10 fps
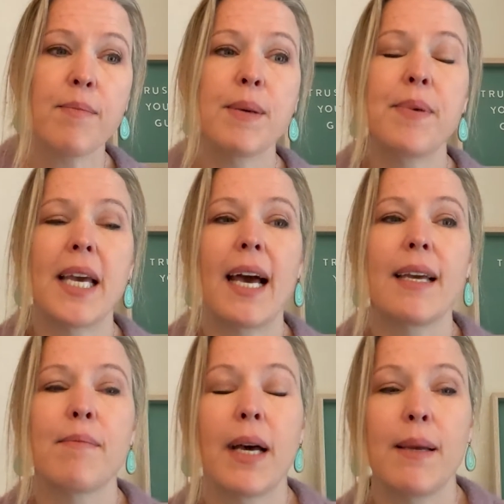
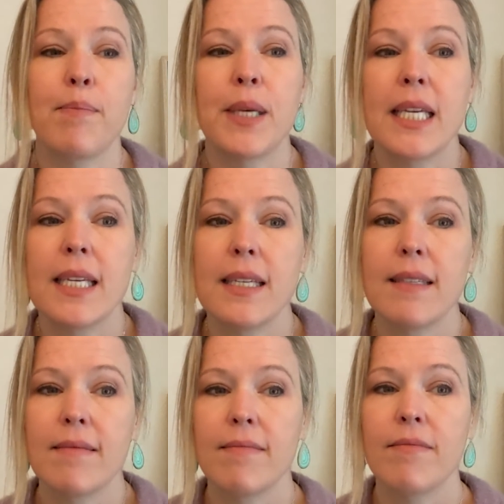PPI. It might be
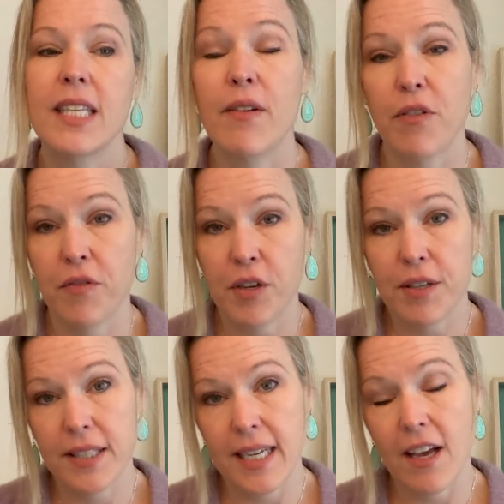safer for you
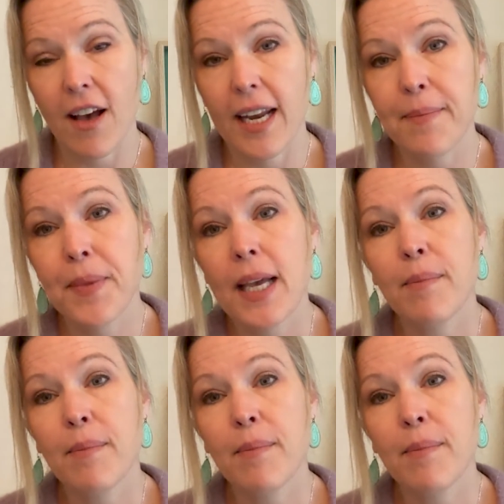to stay on it.